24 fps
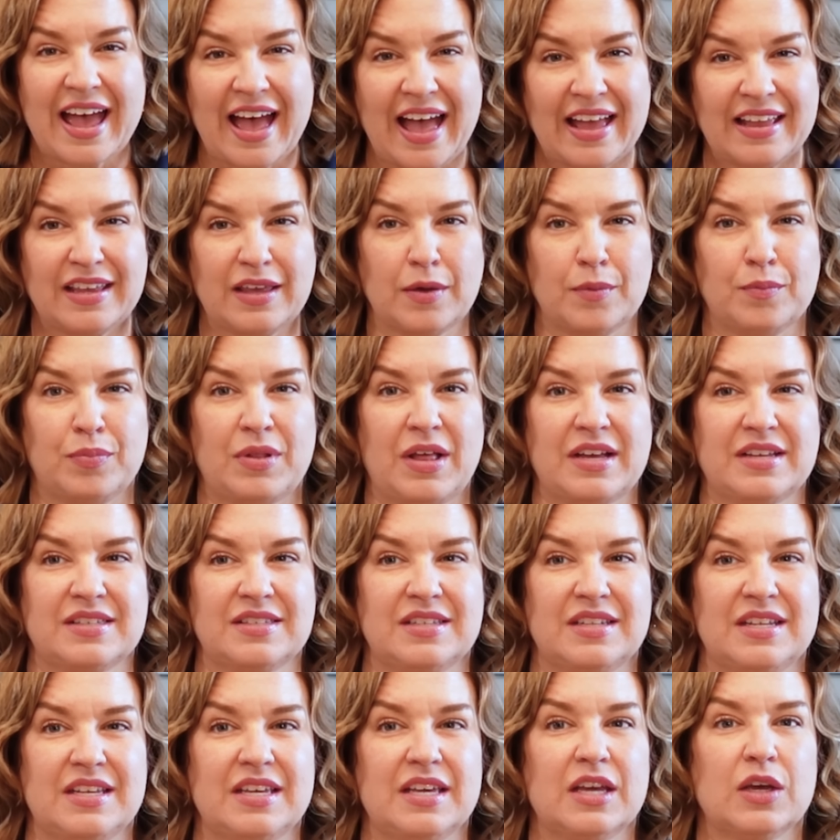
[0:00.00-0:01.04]
add
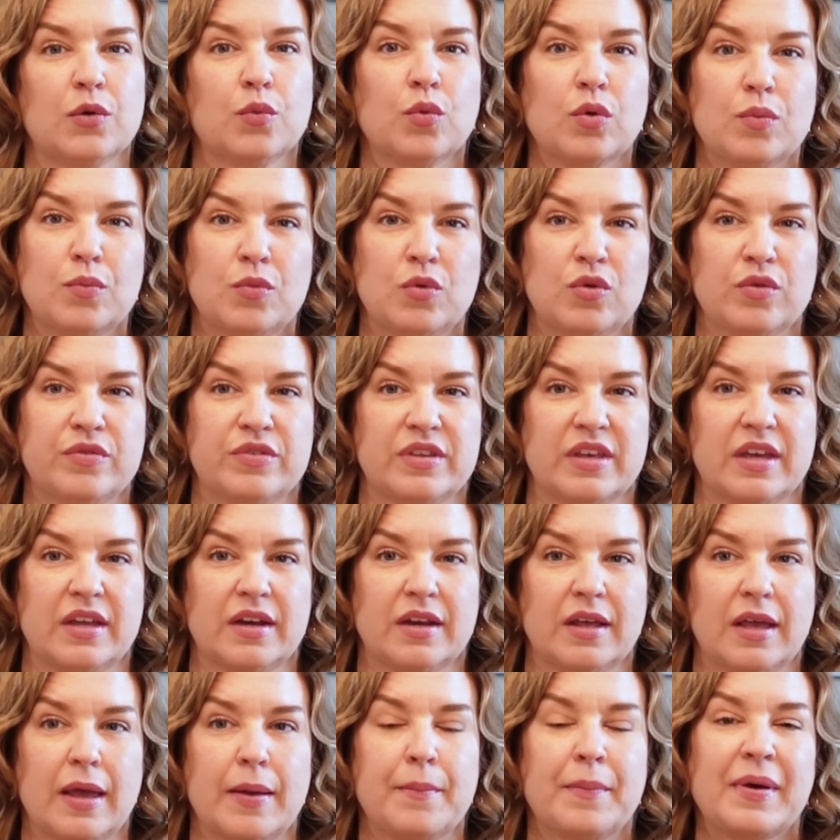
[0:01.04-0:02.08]
complexity, it removes it.
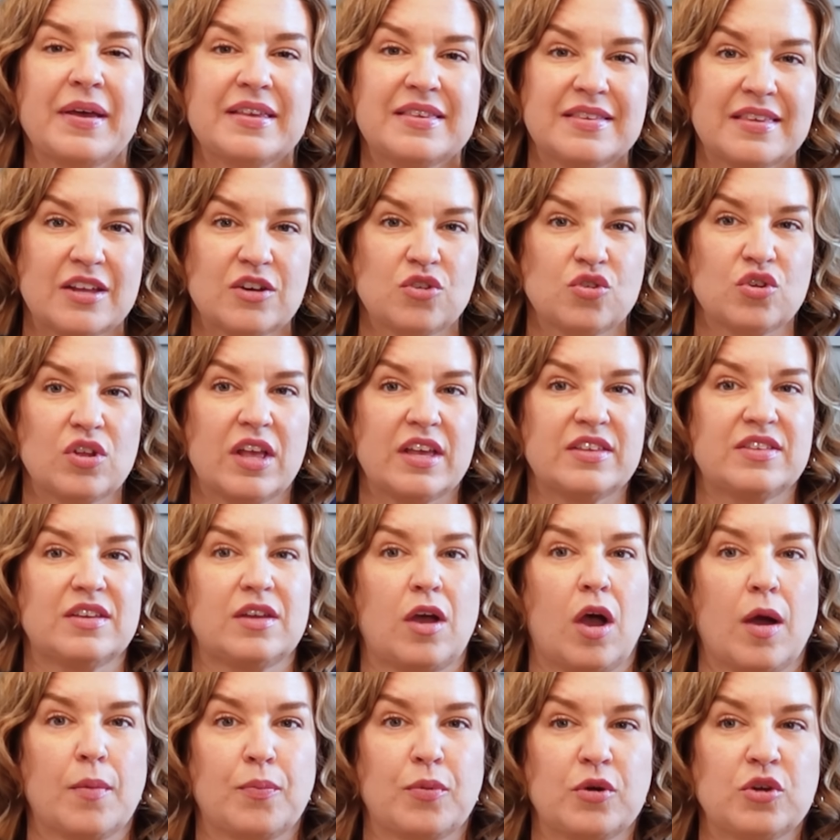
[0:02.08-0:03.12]
And by centralizing
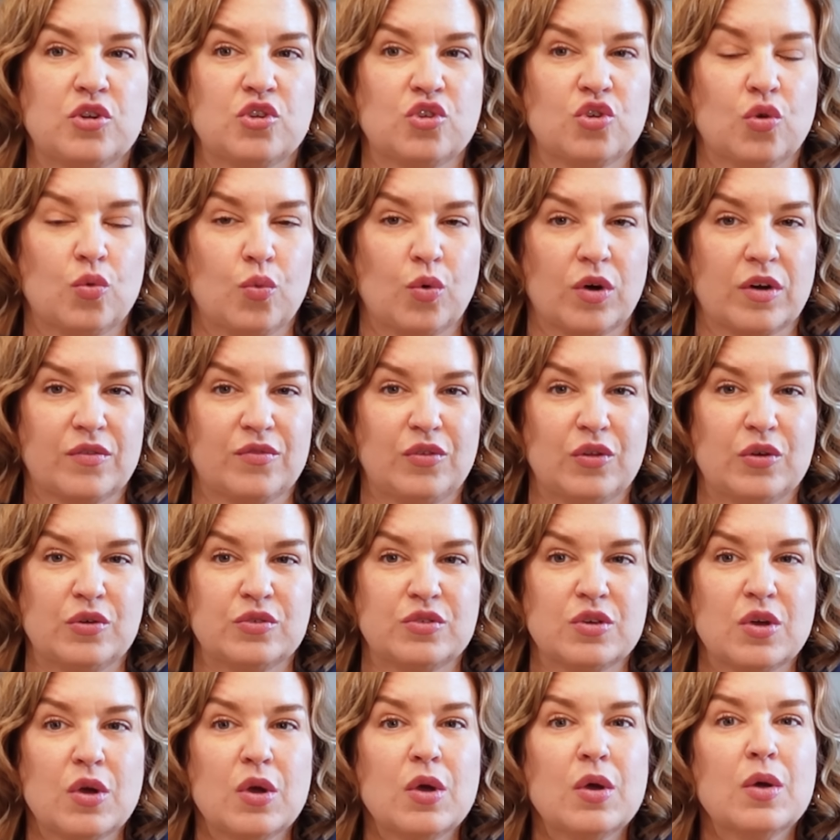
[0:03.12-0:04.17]
operational
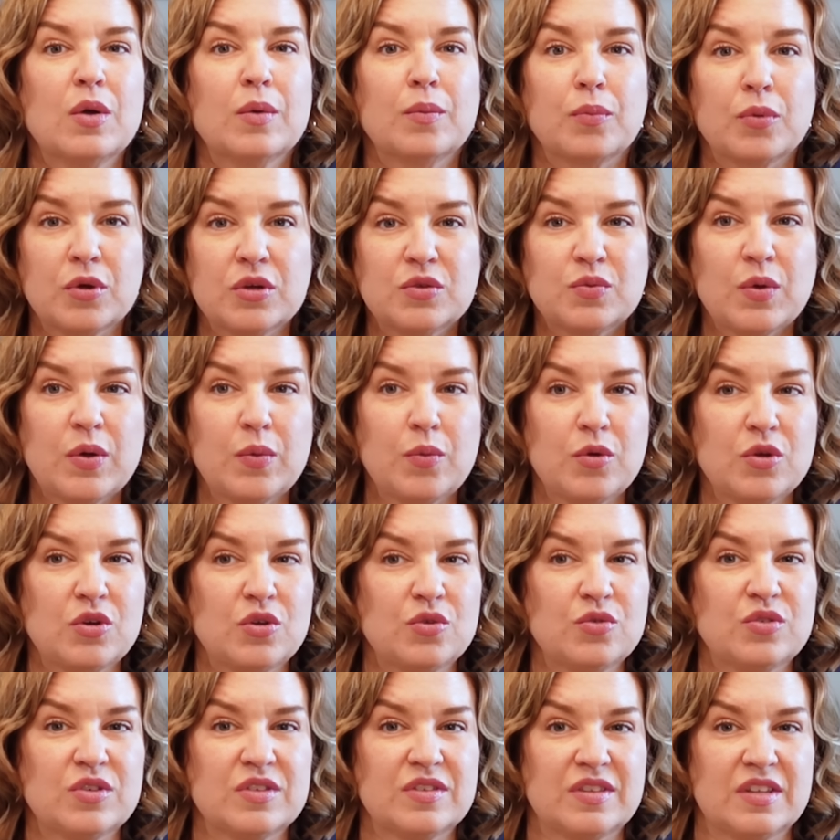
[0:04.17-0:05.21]
workflows, Breezeway
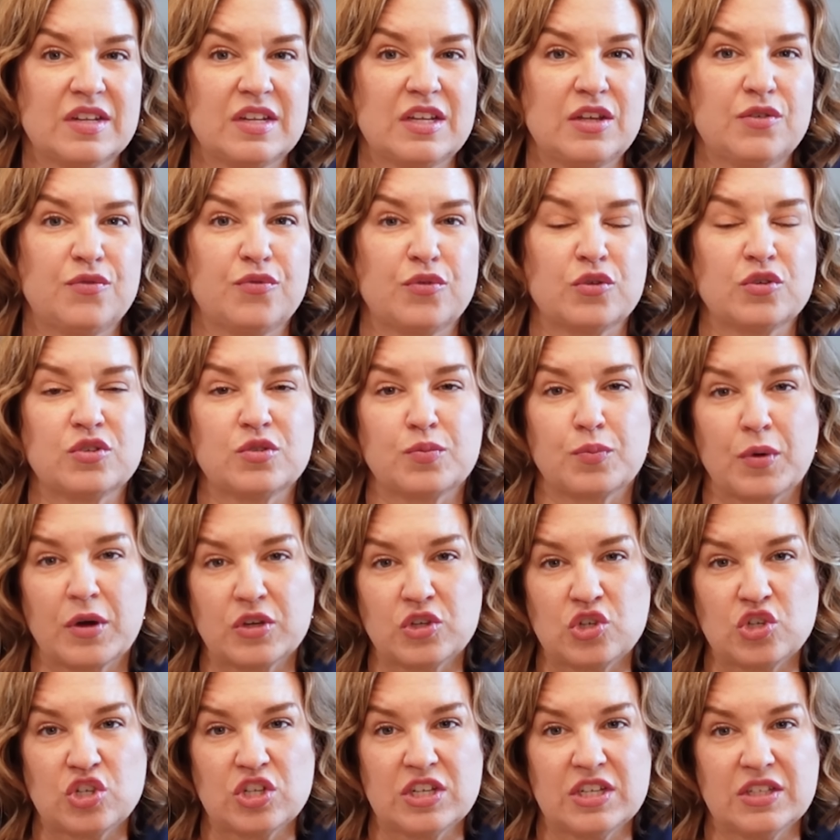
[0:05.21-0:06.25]
reduces the need for
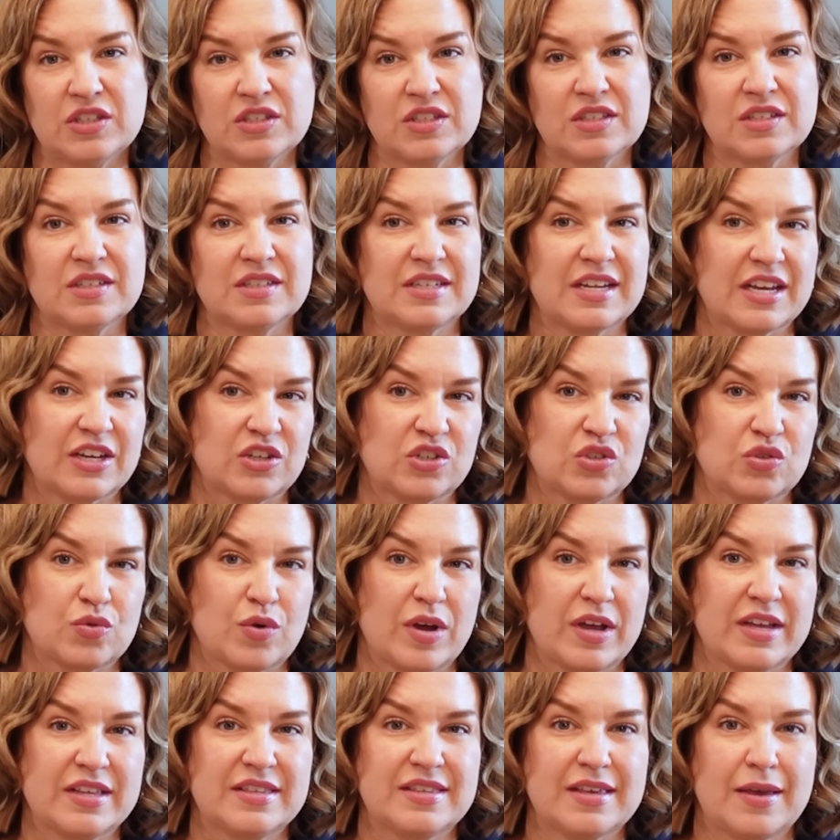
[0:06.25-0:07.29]
spreadsheets, text
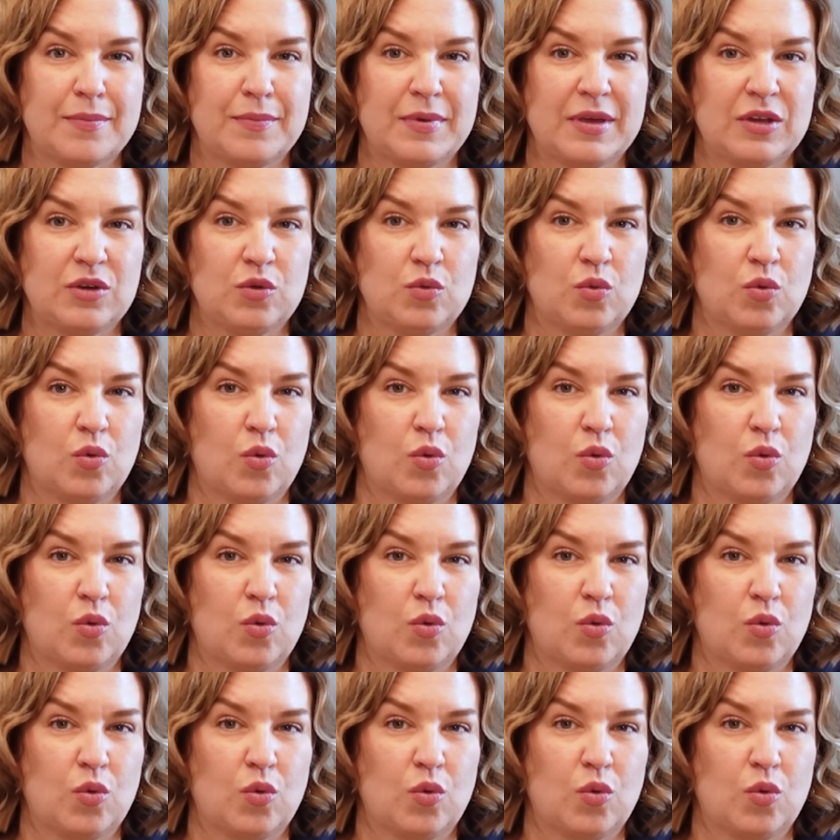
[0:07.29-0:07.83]
threads, and manual